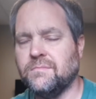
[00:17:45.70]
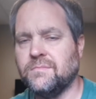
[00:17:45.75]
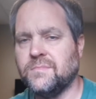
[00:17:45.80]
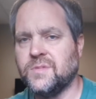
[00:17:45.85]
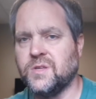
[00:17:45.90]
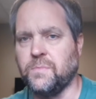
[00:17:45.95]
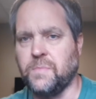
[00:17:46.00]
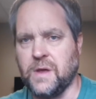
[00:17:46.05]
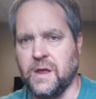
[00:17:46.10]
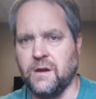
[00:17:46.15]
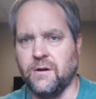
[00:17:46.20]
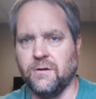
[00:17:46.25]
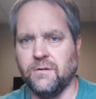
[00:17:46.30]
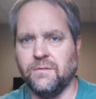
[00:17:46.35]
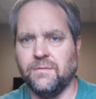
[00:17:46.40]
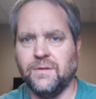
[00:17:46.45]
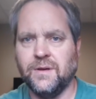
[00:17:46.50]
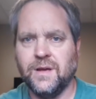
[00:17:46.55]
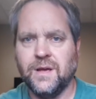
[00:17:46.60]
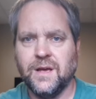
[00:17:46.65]
to
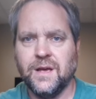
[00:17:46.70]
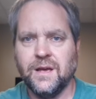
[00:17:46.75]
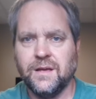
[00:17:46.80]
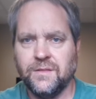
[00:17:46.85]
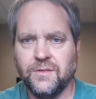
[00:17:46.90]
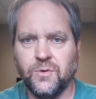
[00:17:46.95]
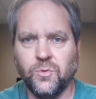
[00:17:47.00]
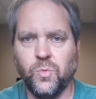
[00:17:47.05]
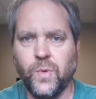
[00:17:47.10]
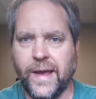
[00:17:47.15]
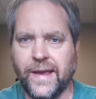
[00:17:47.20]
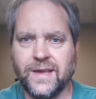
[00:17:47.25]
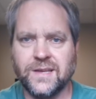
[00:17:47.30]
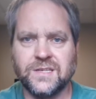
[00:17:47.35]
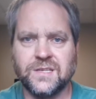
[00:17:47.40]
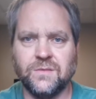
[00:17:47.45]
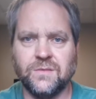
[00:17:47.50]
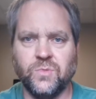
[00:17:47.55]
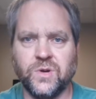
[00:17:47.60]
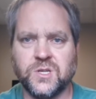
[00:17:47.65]
Peter the
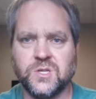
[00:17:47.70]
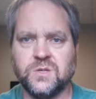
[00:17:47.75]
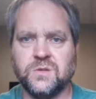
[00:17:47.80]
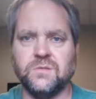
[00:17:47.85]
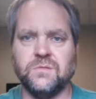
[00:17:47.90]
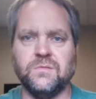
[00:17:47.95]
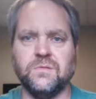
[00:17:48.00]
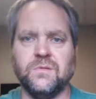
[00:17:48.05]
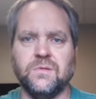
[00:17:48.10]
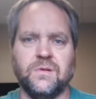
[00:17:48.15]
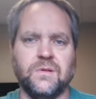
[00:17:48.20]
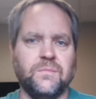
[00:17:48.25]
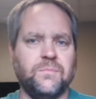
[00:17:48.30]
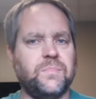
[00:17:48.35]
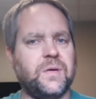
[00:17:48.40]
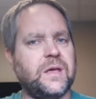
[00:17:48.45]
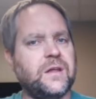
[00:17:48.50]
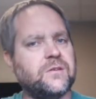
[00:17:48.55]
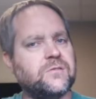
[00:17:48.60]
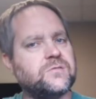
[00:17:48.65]
ways in which
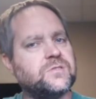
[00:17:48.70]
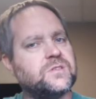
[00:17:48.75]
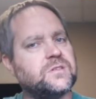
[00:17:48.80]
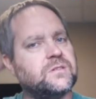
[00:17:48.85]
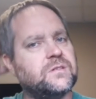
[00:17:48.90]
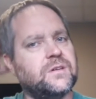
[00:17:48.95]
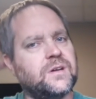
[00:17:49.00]
Peter's